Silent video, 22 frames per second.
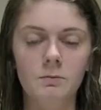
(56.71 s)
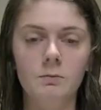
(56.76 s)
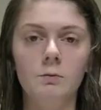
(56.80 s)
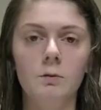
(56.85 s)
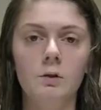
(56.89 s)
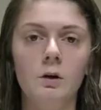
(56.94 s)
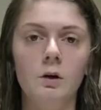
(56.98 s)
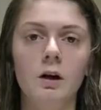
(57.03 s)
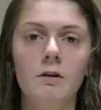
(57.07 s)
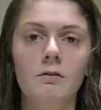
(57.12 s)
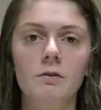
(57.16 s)

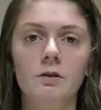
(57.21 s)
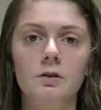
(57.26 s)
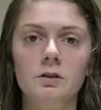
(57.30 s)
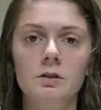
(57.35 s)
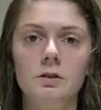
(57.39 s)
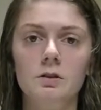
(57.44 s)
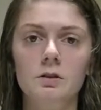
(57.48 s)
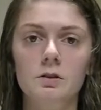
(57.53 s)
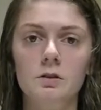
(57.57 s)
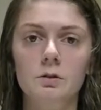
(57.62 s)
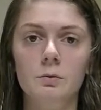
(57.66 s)
their efforts
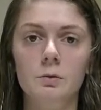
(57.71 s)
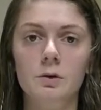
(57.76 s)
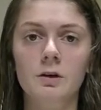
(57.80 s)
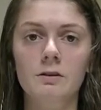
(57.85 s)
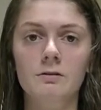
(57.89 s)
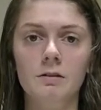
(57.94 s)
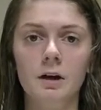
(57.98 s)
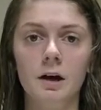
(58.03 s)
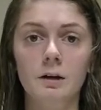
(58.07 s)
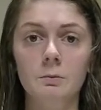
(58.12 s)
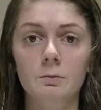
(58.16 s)
to
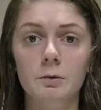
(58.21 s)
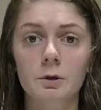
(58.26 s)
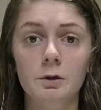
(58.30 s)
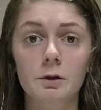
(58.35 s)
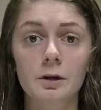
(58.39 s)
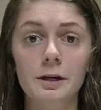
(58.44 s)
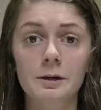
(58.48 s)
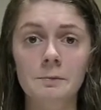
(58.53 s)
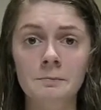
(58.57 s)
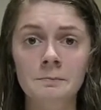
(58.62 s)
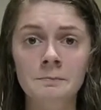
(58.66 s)
redefine
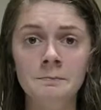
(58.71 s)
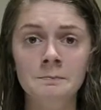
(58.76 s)
beauty.